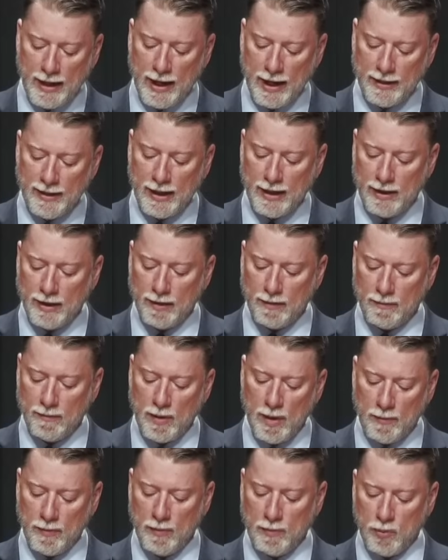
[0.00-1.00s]
it, I think
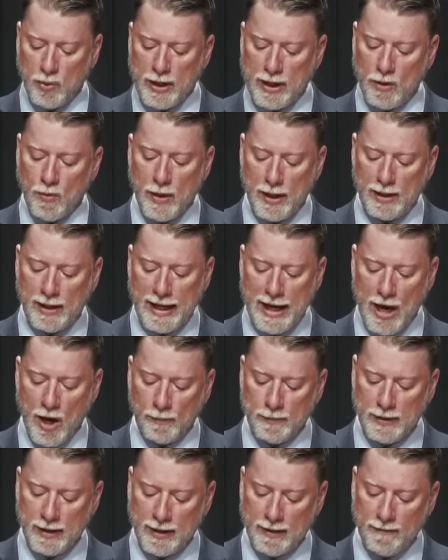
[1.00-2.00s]
uh, pretty quickly
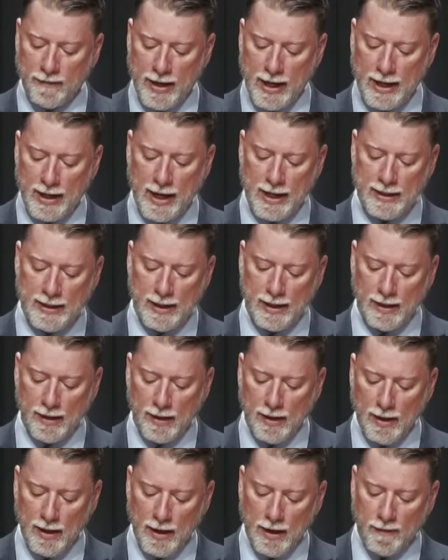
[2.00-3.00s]
help to convey an
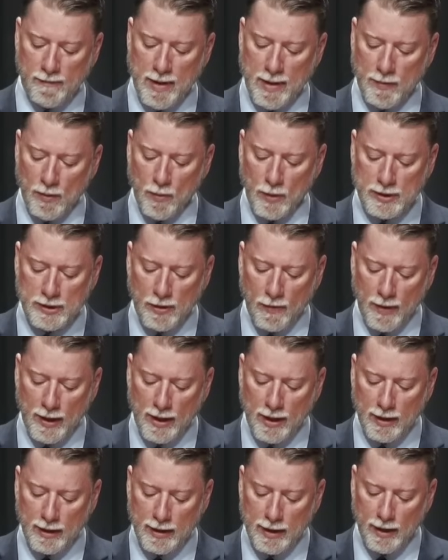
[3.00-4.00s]
idea of maybe what's
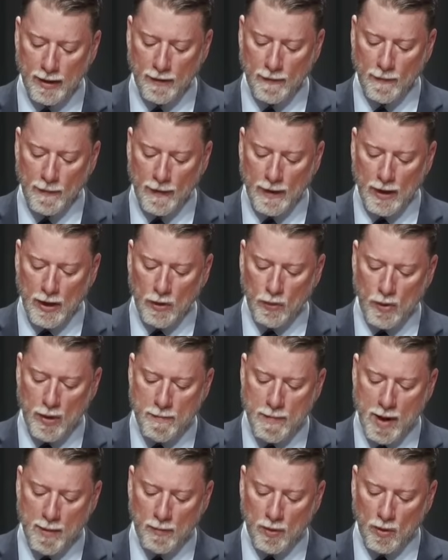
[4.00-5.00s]
going on here.
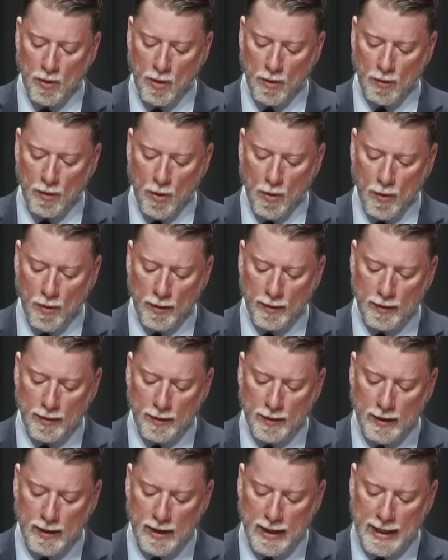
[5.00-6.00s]
Remember, O Lord,
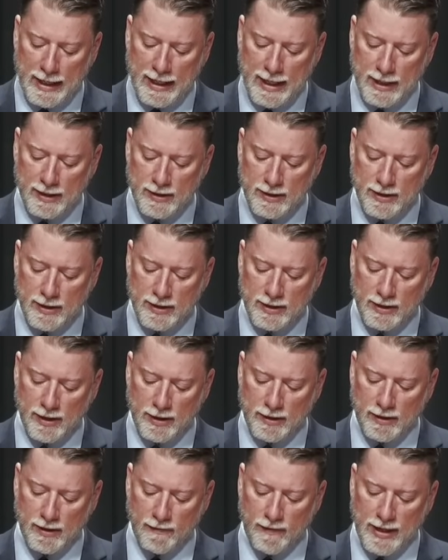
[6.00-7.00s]
against the
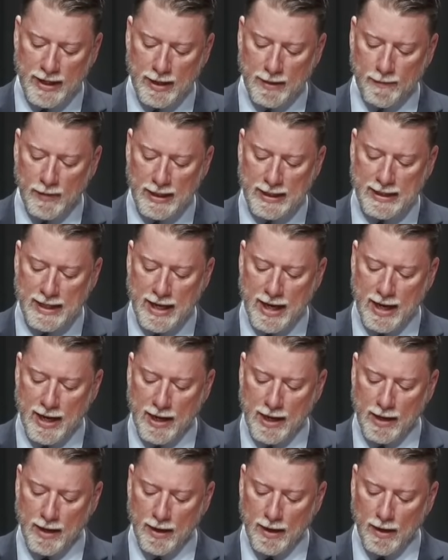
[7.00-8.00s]
sons of Edom, the
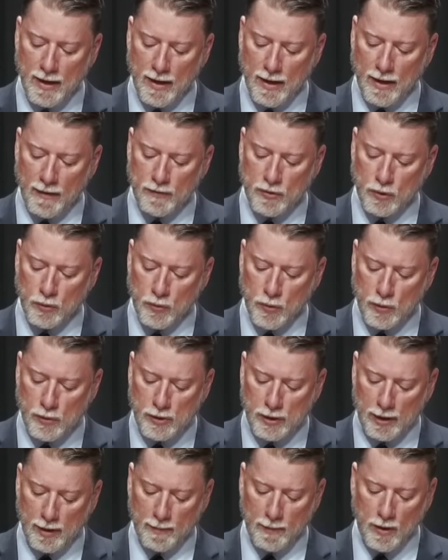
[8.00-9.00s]
day of
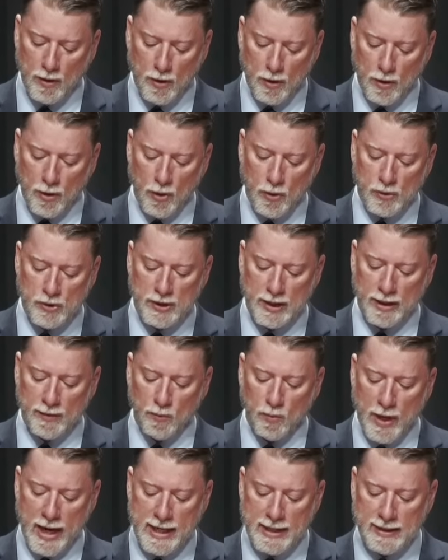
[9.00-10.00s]
Jerusalem who said,
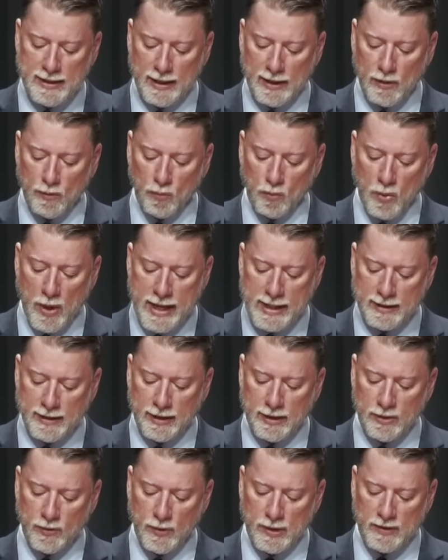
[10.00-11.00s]
Raise it, raise
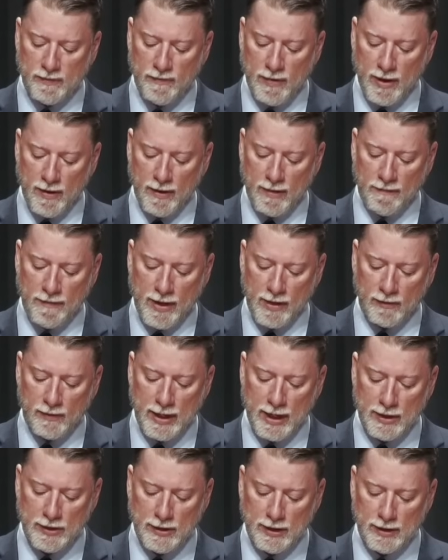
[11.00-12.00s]
it to its very
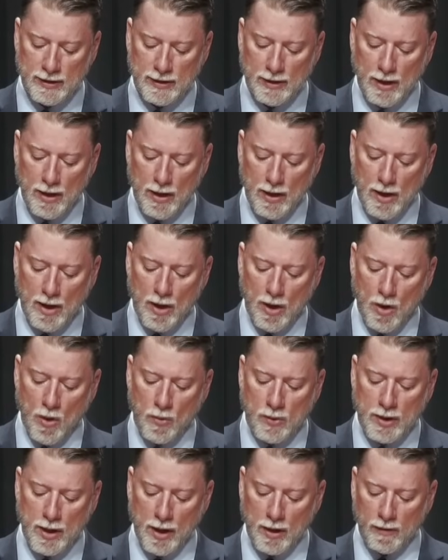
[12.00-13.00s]
foundation.
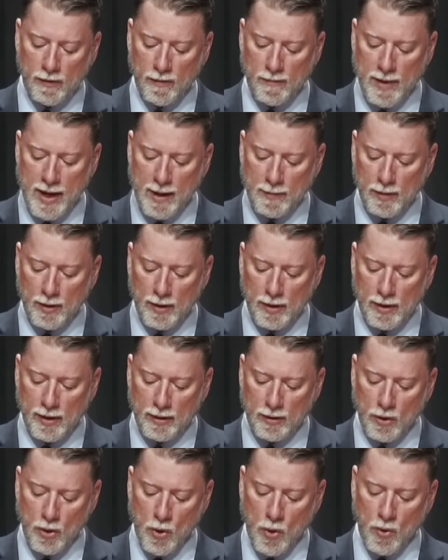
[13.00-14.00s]
O daughter of
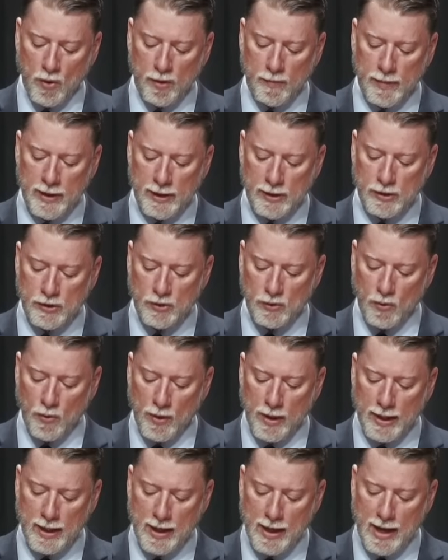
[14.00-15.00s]
Babylon, who are to be
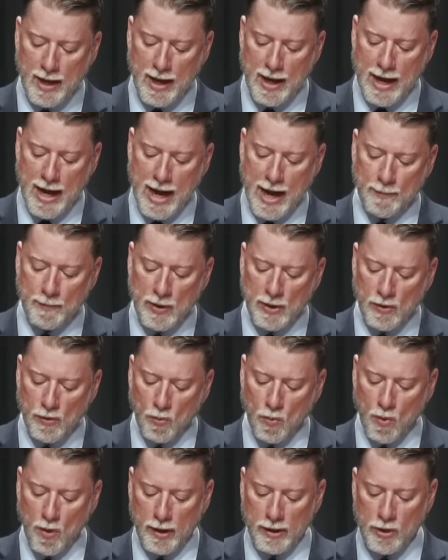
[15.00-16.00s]
destroyed, happy
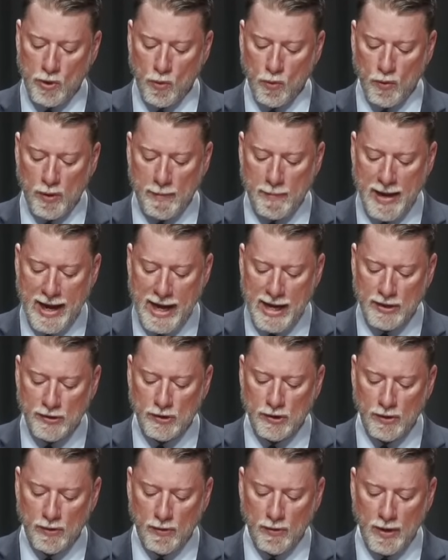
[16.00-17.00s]
the one who
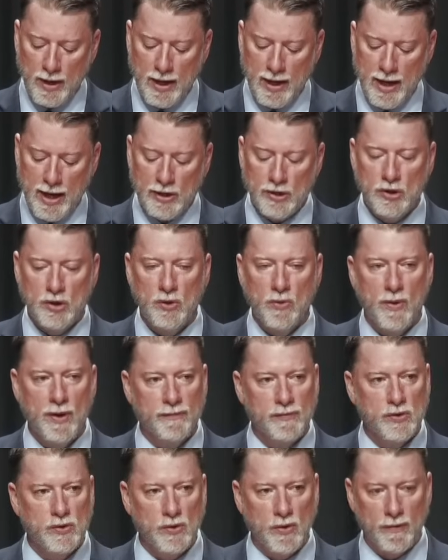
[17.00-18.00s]
repays you as you
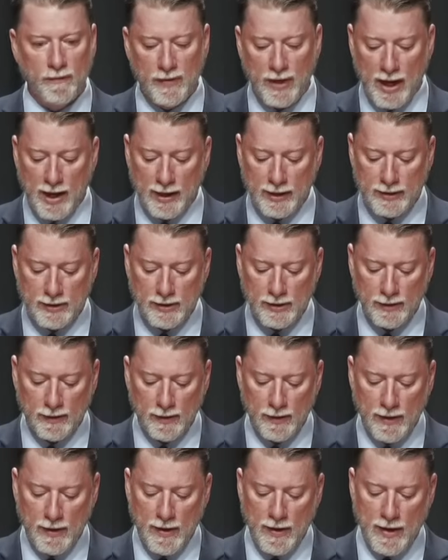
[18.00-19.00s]
have served us.
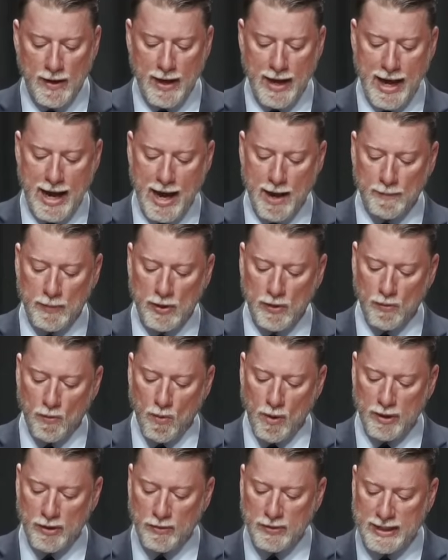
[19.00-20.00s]
Happy the
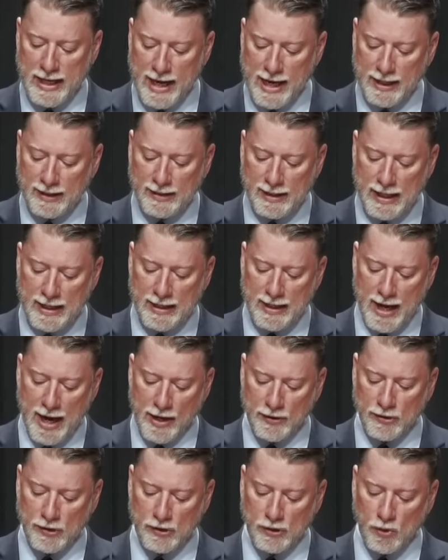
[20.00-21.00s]
one who takes and
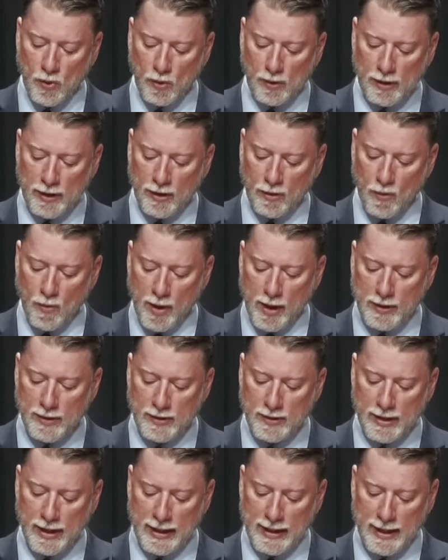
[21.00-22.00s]
dashes your little
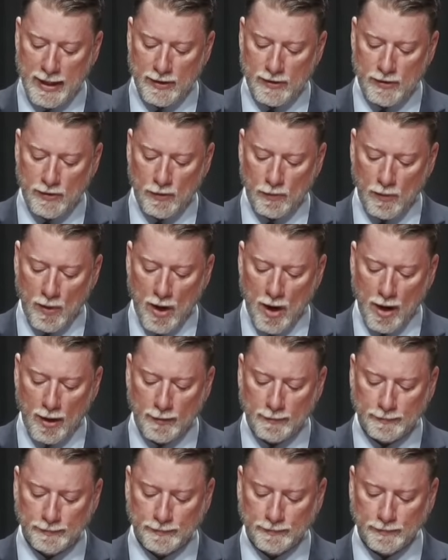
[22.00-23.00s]
ones against the
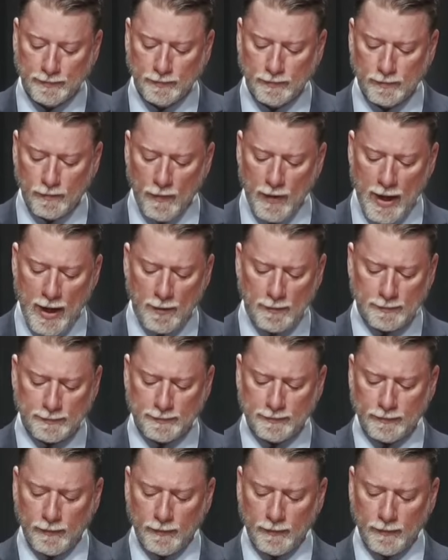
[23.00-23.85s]
rock. Now,